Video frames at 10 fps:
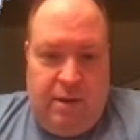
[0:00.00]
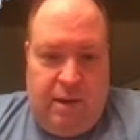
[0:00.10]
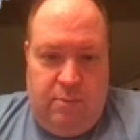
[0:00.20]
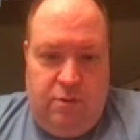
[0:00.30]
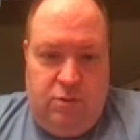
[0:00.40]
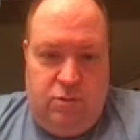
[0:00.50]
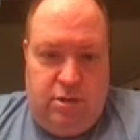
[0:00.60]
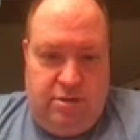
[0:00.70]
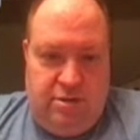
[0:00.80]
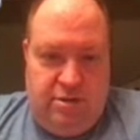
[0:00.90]
But those
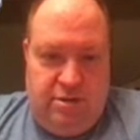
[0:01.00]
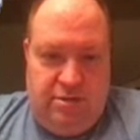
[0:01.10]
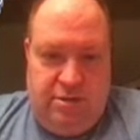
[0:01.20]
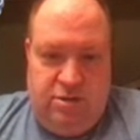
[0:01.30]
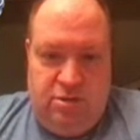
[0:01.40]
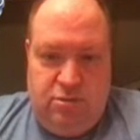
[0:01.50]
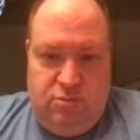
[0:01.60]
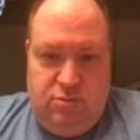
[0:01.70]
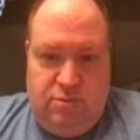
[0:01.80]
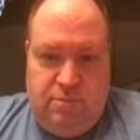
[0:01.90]
consistency
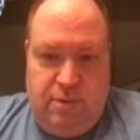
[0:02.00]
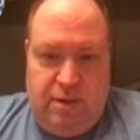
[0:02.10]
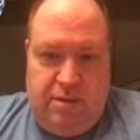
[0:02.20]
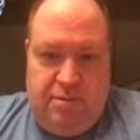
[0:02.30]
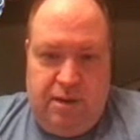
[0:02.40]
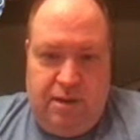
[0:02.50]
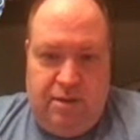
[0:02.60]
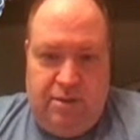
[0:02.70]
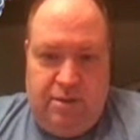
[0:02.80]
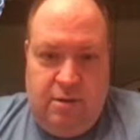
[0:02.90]
issues mean that
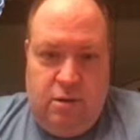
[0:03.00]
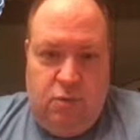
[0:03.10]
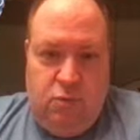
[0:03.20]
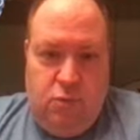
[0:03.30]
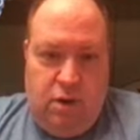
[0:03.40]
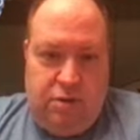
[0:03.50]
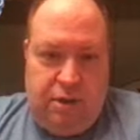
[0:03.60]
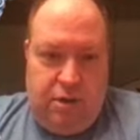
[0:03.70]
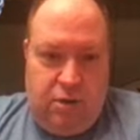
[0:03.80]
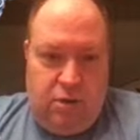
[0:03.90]
while the
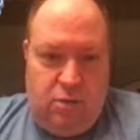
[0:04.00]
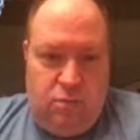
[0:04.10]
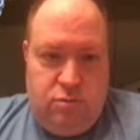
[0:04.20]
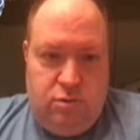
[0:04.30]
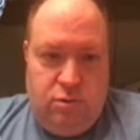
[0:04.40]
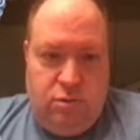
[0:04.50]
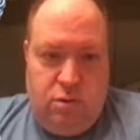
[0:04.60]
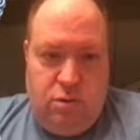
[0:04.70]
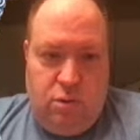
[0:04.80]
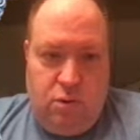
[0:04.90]
heroes
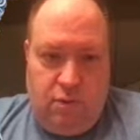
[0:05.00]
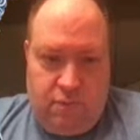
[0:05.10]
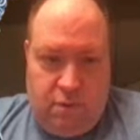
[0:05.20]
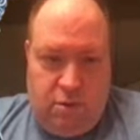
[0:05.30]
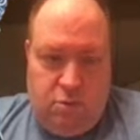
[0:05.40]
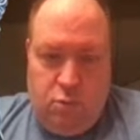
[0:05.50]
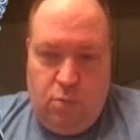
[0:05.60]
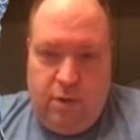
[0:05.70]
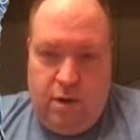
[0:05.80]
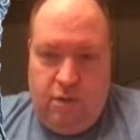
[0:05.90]
overall are more
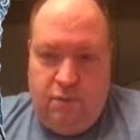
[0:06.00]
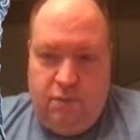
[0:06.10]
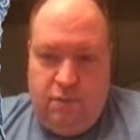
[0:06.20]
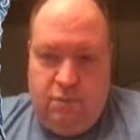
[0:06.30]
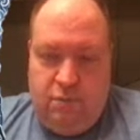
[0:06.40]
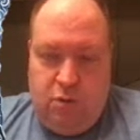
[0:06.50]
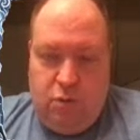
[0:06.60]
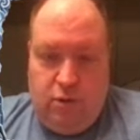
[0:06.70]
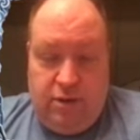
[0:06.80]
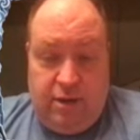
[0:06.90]
powerful, or
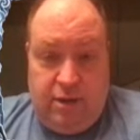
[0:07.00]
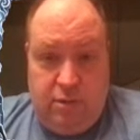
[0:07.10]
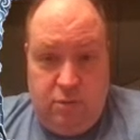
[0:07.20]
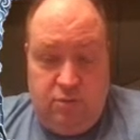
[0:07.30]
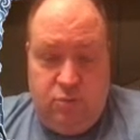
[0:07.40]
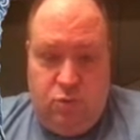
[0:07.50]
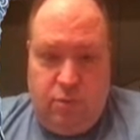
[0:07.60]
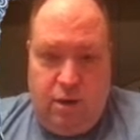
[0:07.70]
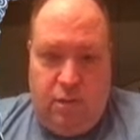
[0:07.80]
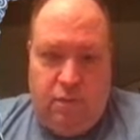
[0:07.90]
what they can do is more
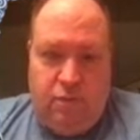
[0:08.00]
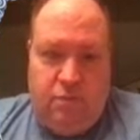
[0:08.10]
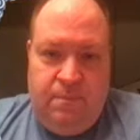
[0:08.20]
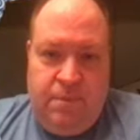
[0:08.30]
powerful,